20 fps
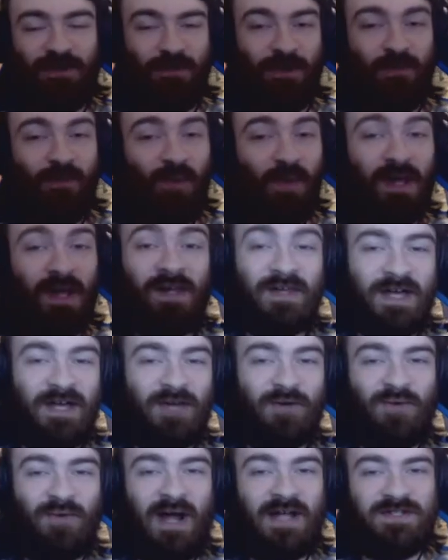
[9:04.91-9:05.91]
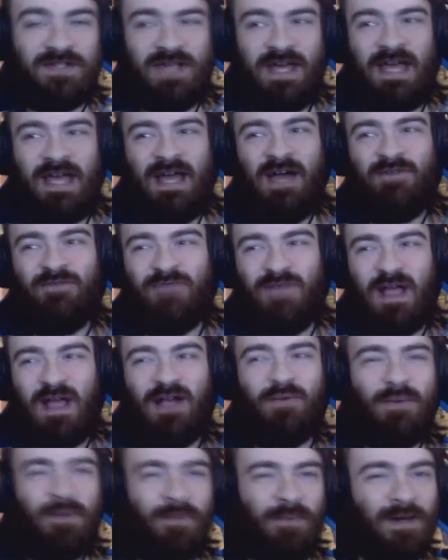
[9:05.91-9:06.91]
We will get Eradicate. I
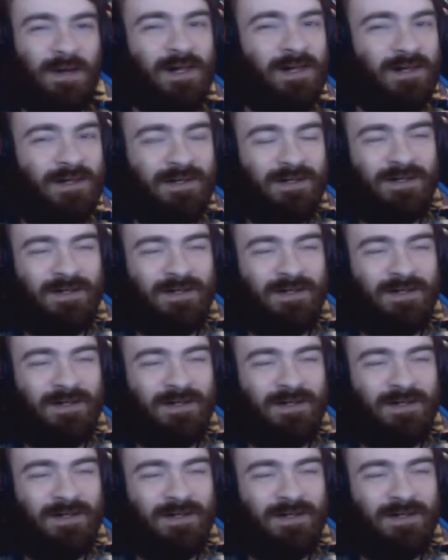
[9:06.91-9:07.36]
think we will.